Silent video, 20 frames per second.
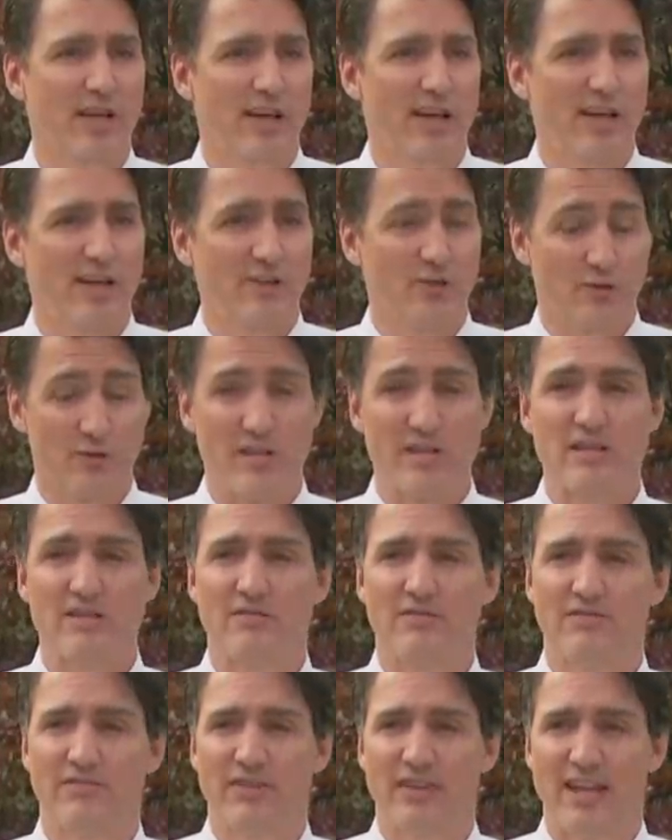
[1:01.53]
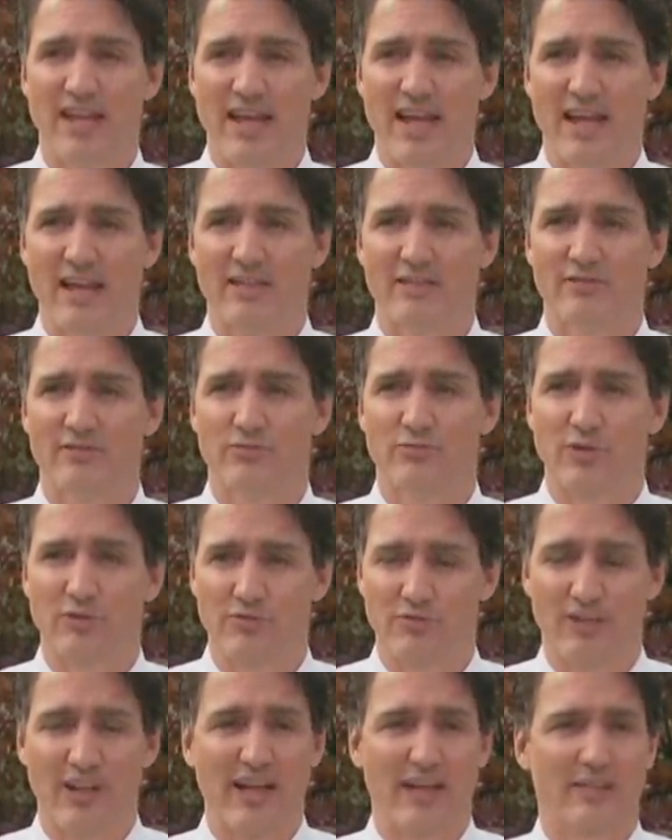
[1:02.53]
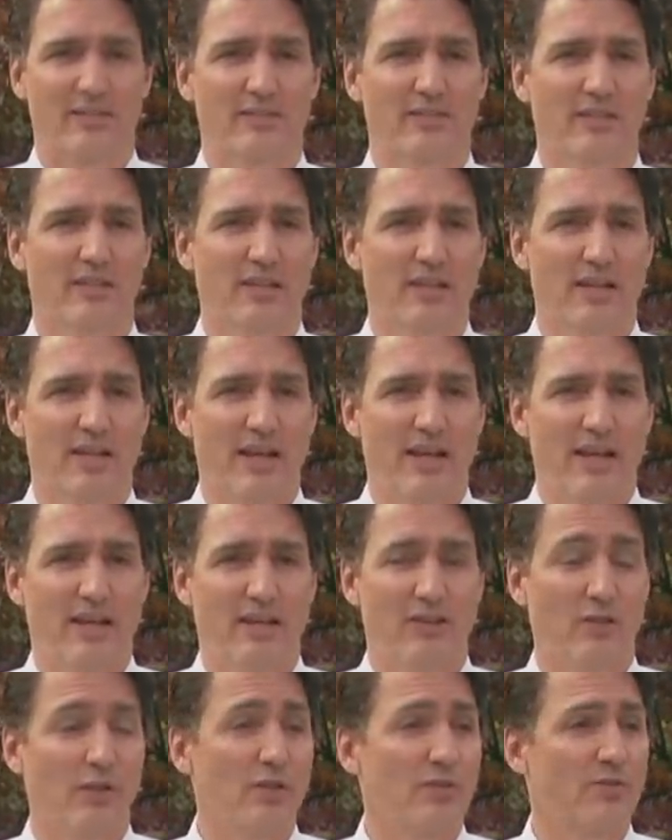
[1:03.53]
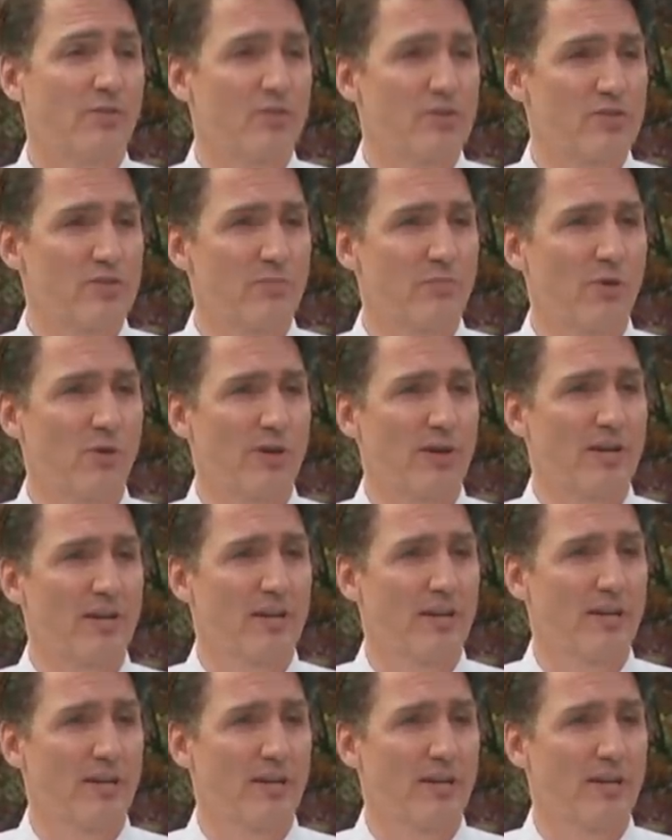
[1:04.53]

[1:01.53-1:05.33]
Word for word: uh, grieve and reflect and look for support.